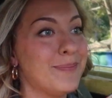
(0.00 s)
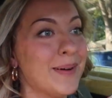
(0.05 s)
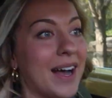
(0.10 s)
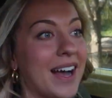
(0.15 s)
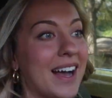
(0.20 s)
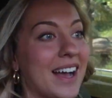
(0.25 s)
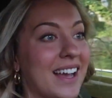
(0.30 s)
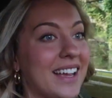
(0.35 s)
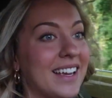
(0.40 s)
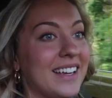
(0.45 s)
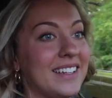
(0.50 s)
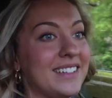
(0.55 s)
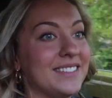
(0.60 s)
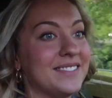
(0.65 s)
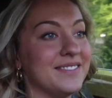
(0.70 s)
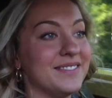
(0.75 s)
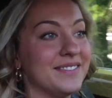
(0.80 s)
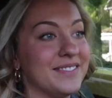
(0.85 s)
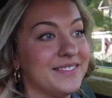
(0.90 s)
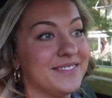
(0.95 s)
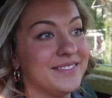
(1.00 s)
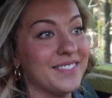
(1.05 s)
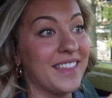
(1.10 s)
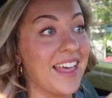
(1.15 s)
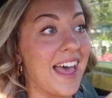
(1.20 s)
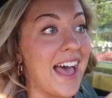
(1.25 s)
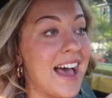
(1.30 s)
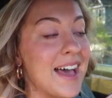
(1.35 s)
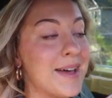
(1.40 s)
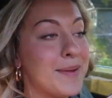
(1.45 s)
by
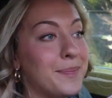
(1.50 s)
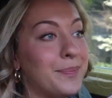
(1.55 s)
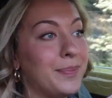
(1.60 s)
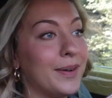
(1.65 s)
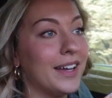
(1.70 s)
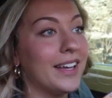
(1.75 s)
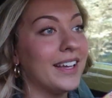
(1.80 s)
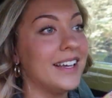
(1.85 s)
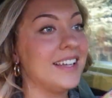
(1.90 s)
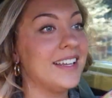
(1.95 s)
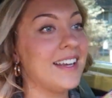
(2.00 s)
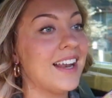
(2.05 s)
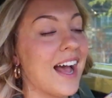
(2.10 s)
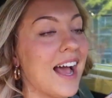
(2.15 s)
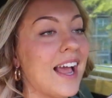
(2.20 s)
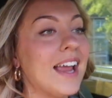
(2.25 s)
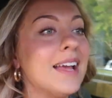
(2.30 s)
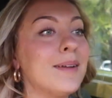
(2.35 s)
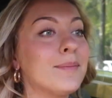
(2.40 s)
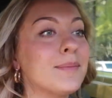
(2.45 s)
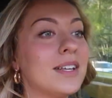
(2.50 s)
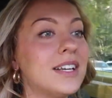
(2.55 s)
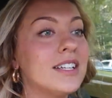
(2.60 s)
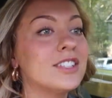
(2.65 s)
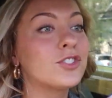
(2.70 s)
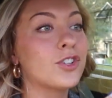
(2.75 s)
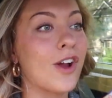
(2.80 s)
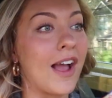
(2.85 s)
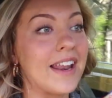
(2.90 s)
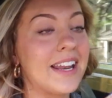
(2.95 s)
that, but I am
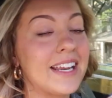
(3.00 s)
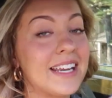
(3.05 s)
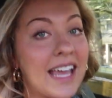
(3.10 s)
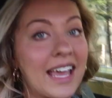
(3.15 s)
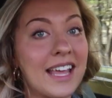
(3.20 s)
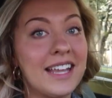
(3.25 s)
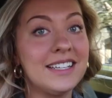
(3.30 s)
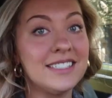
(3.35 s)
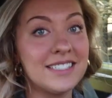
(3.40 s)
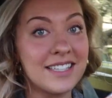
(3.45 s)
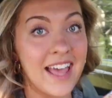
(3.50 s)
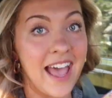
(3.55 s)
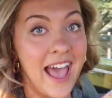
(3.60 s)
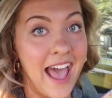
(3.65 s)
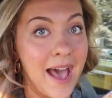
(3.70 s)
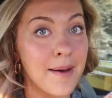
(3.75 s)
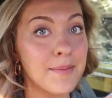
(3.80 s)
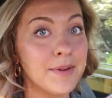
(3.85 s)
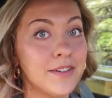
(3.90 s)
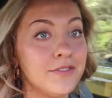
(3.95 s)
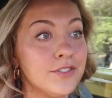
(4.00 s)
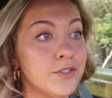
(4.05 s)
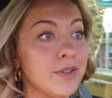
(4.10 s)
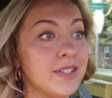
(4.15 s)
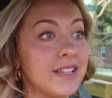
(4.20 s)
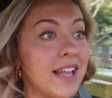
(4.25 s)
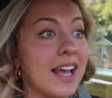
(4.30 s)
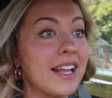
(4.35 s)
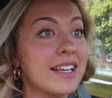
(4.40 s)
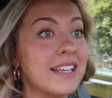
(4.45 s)
gonna try to get into the habit of
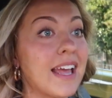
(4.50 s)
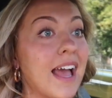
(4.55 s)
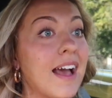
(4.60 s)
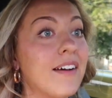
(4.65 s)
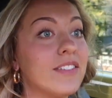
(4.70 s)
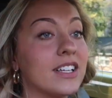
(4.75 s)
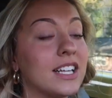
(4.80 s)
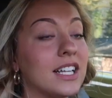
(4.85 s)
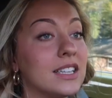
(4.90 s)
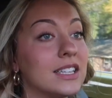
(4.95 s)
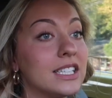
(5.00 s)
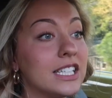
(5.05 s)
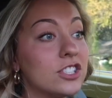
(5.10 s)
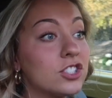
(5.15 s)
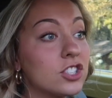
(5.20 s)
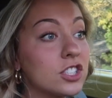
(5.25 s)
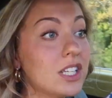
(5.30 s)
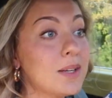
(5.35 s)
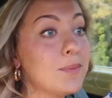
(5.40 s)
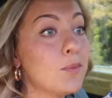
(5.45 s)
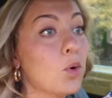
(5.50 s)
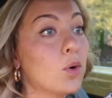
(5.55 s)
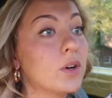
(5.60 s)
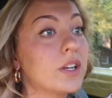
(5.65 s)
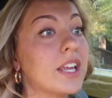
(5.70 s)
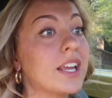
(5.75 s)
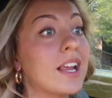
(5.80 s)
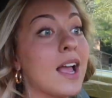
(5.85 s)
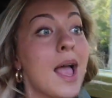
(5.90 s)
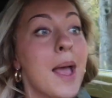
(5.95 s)
doing that. Have like a leisurely
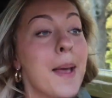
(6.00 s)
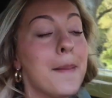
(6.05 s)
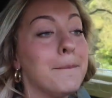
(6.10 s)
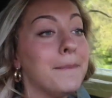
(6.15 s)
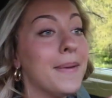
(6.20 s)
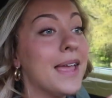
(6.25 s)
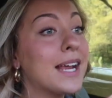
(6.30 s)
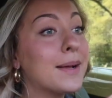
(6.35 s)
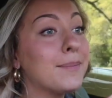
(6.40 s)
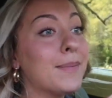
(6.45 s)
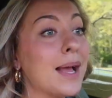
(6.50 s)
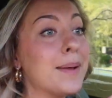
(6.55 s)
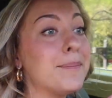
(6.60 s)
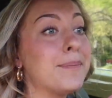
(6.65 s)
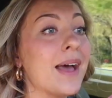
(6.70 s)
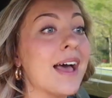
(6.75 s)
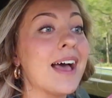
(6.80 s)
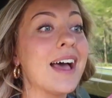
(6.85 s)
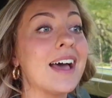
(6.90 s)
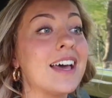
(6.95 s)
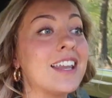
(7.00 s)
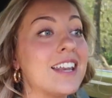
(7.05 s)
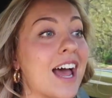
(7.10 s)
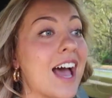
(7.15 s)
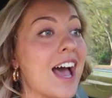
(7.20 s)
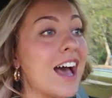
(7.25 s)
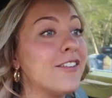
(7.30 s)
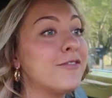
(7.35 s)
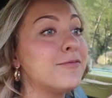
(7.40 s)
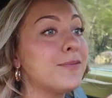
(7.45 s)
morning, make my bed,
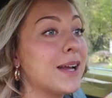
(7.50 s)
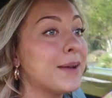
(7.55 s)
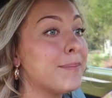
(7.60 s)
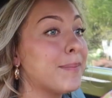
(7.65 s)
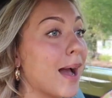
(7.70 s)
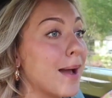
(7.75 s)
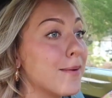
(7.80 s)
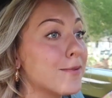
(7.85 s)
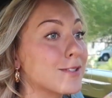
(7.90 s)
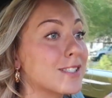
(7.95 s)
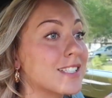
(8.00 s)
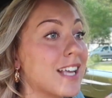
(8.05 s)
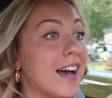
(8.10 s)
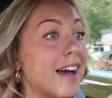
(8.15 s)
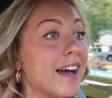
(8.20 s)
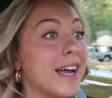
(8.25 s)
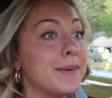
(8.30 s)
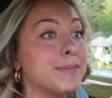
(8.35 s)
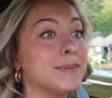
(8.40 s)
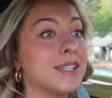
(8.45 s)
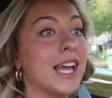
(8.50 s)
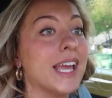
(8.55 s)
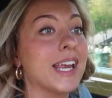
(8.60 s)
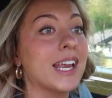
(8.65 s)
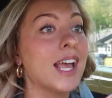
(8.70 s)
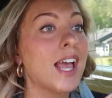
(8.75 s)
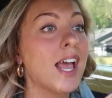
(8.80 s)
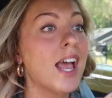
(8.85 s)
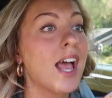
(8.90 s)
have my Bible time, like